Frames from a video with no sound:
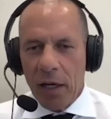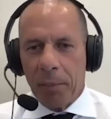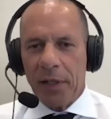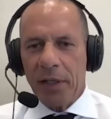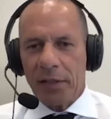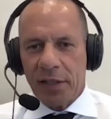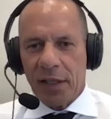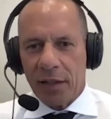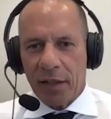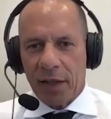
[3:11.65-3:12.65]
but he had
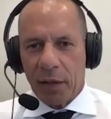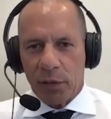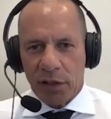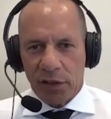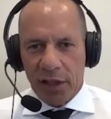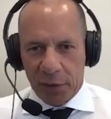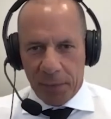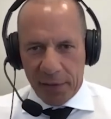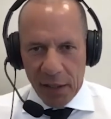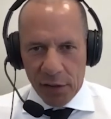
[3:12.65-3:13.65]
said it like it was such an
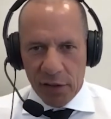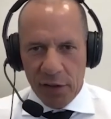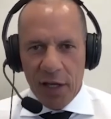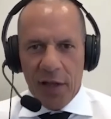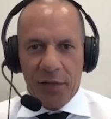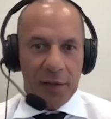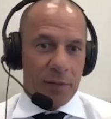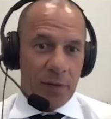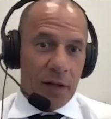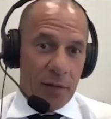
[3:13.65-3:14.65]
expectation that
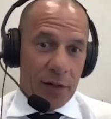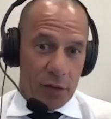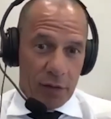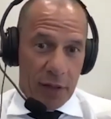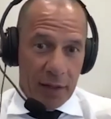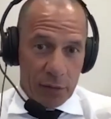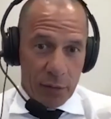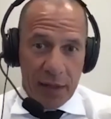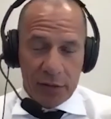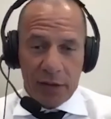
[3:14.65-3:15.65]
eventually I got two
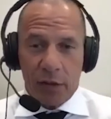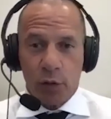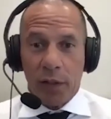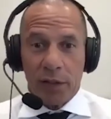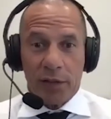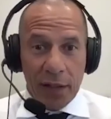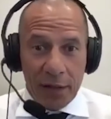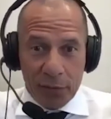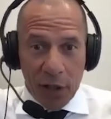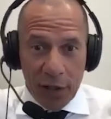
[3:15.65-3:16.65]
thousand dollars a week. I said, "Hey,
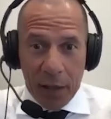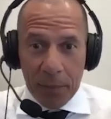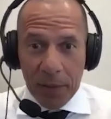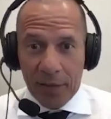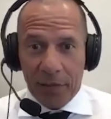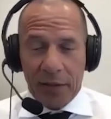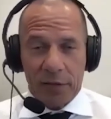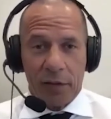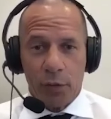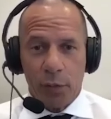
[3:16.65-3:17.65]
Johnny, I'm making thousand
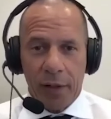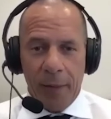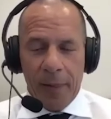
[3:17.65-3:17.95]
dollars a week."